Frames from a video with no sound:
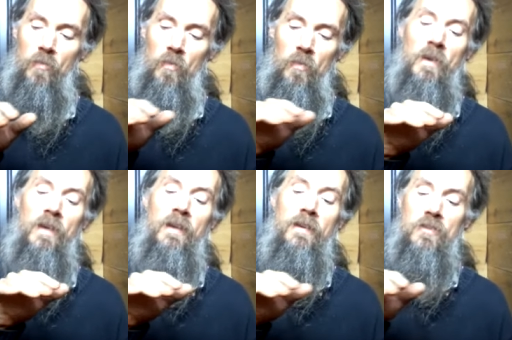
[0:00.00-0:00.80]
we
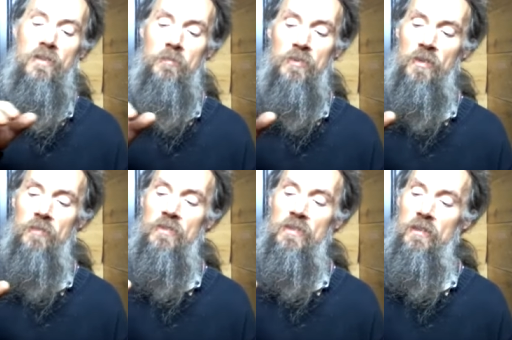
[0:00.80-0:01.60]
can actually
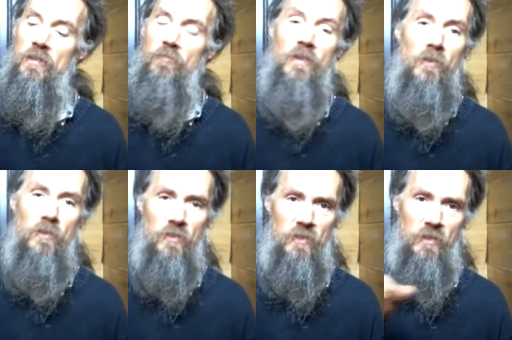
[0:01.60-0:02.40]
observe and see that the
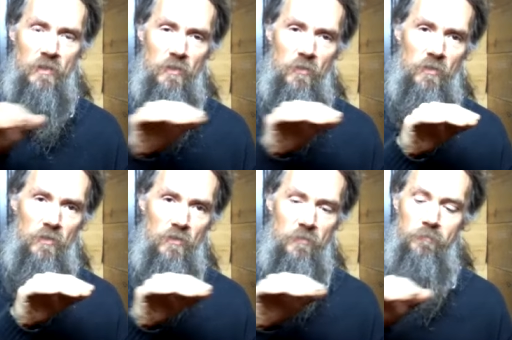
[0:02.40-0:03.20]
field is
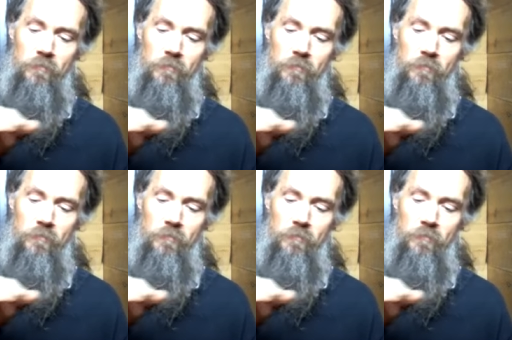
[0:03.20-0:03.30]
continuous.